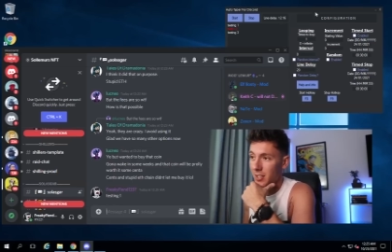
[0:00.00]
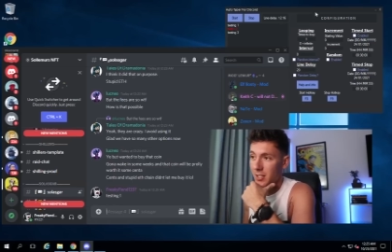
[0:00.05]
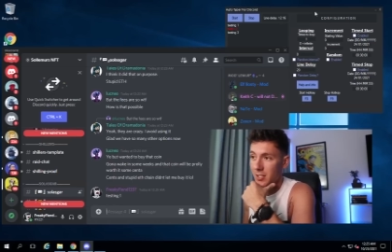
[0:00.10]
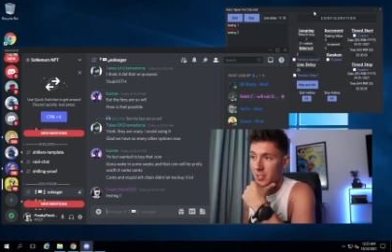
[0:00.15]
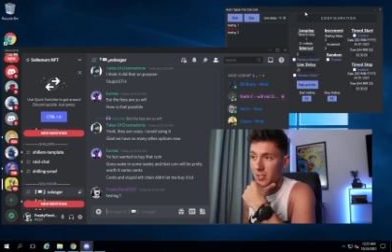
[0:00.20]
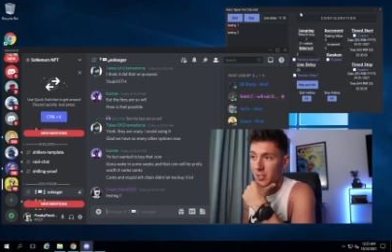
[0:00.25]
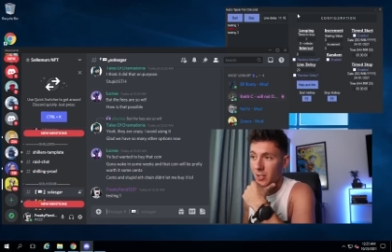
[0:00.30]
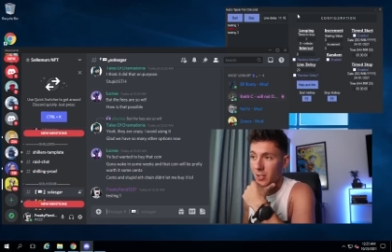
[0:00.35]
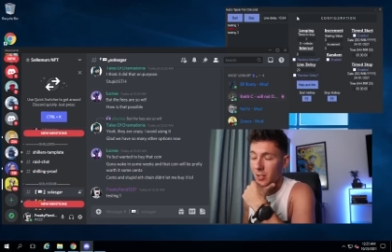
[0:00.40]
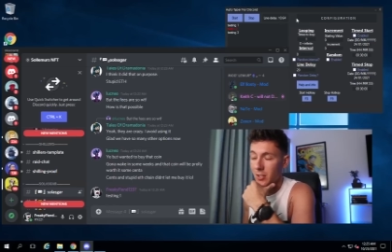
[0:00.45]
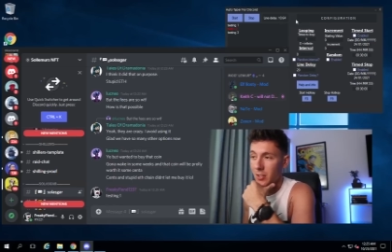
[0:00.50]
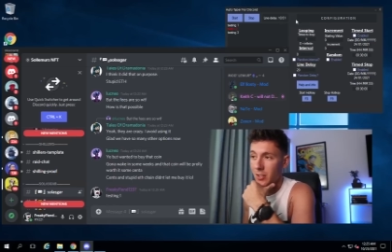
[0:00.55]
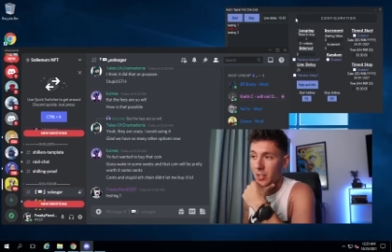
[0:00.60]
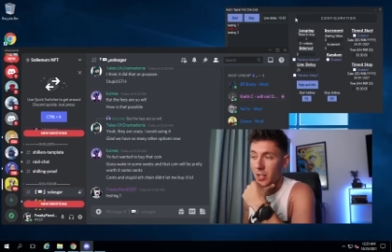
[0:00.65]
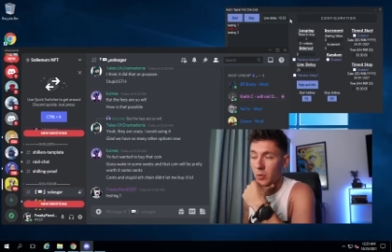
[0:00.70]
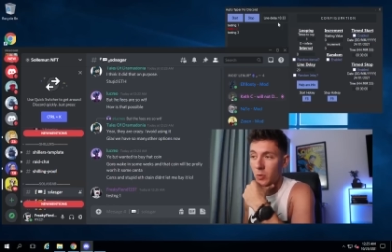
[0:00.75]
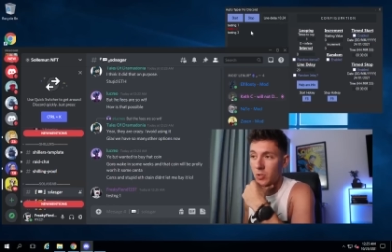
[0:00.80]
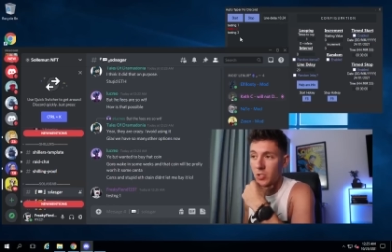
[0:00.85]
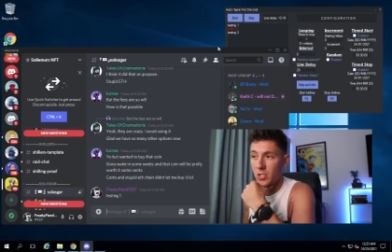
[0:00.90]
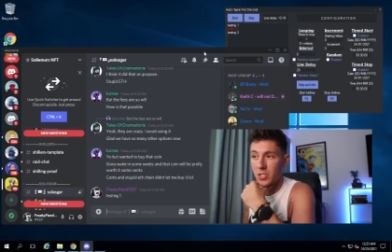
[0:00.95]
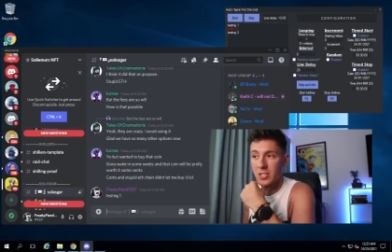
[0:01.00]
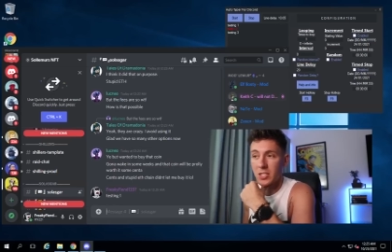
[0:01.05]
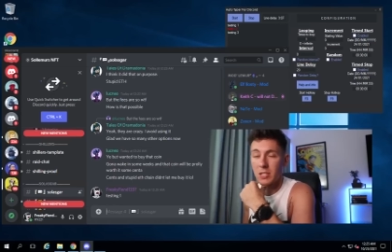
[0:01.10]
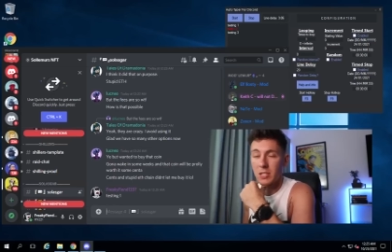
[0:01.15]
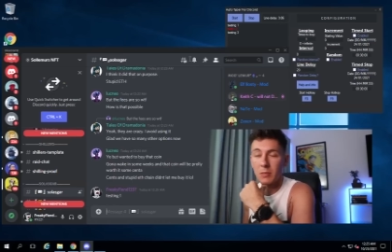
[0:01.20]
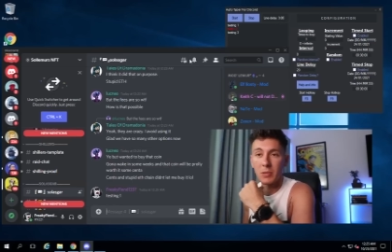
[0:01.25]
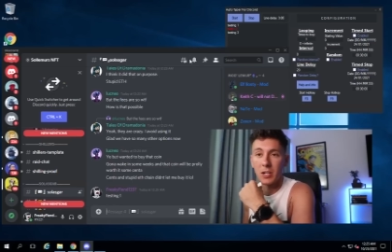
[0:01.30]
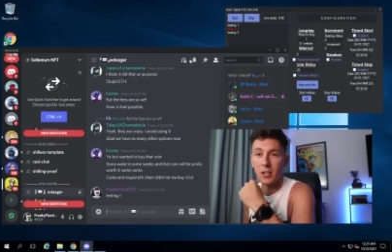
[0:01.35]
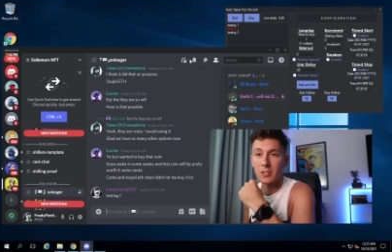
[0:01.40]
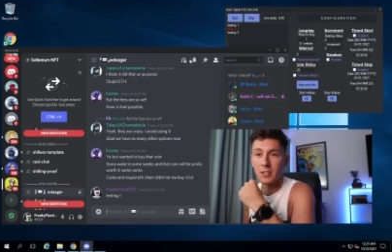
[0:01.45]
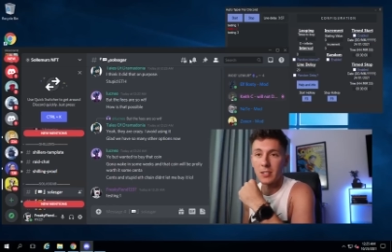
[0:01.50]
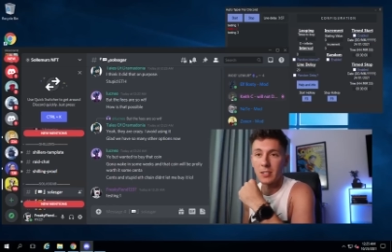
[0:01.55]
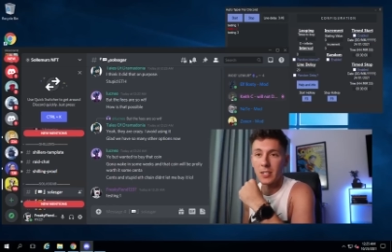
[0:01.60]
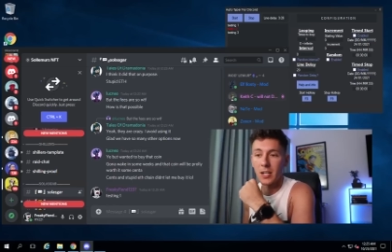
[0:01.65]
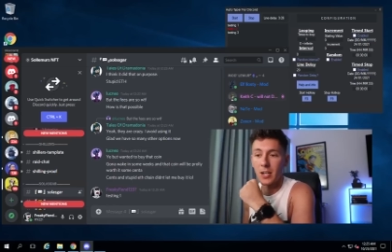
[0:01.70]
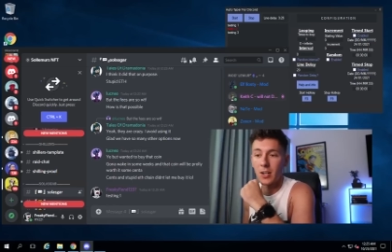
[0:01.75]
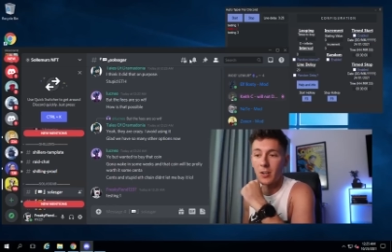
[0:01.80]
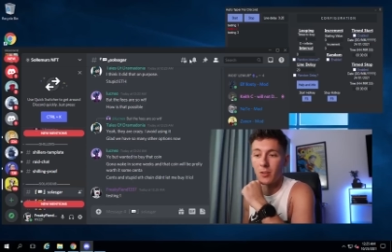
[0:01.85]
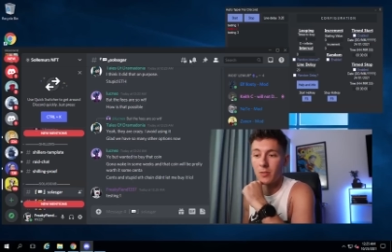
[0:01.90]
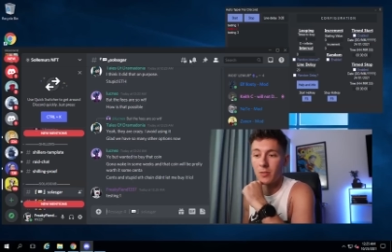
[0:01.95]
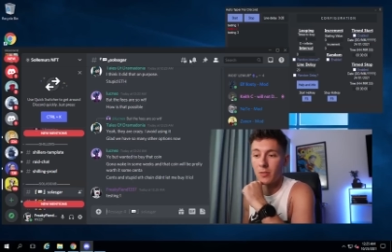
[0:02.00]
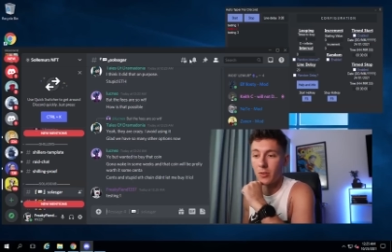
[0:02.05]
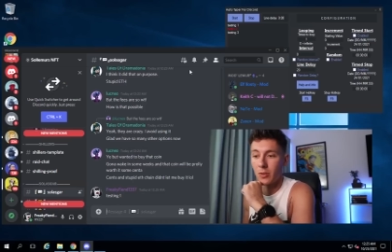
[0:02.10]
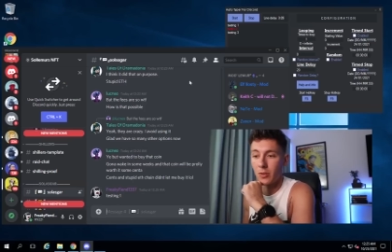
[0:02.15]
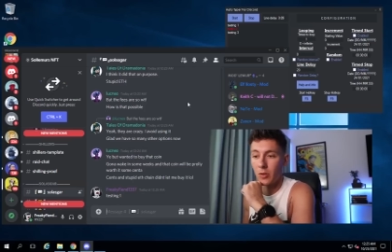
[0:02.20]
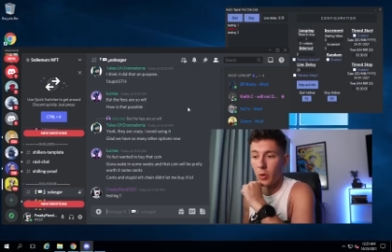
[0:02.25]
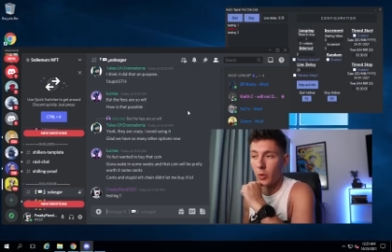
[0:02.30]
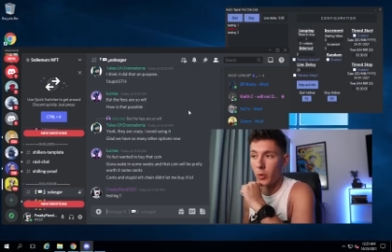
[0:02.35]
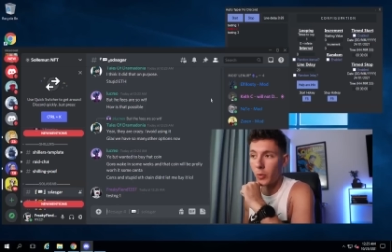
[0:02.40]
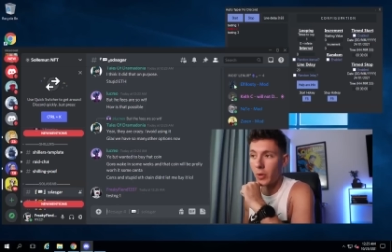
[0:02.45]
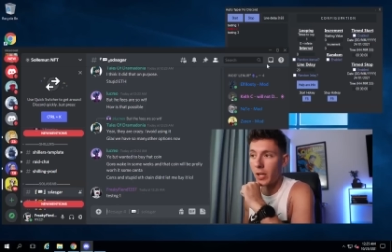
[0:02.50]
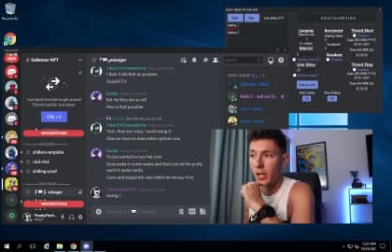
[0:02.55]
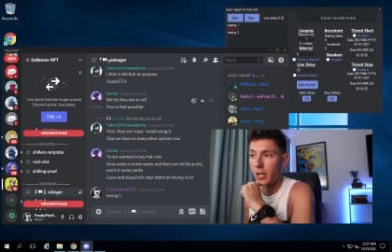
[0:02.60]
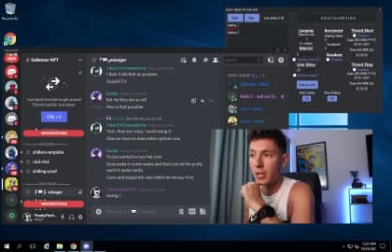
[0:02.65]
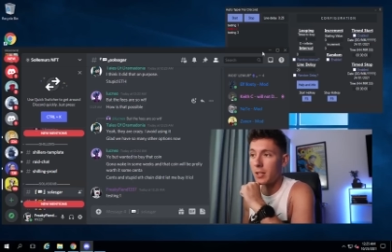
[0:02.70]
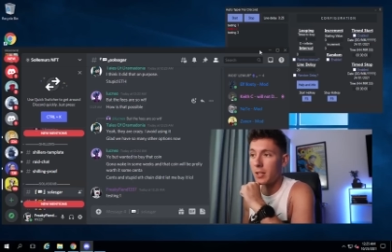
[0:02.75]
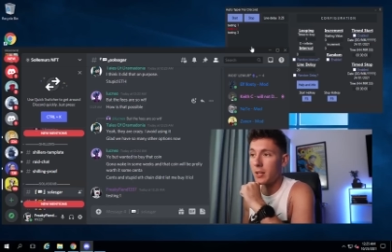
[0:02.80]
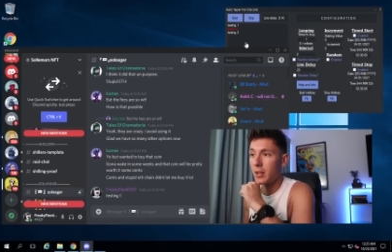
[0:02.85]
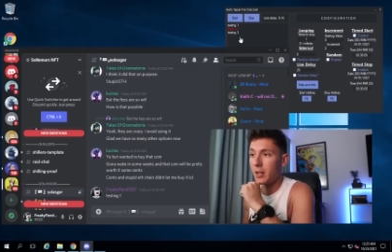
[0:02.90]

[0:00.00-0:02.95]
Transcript: so it will just keep counting down all the way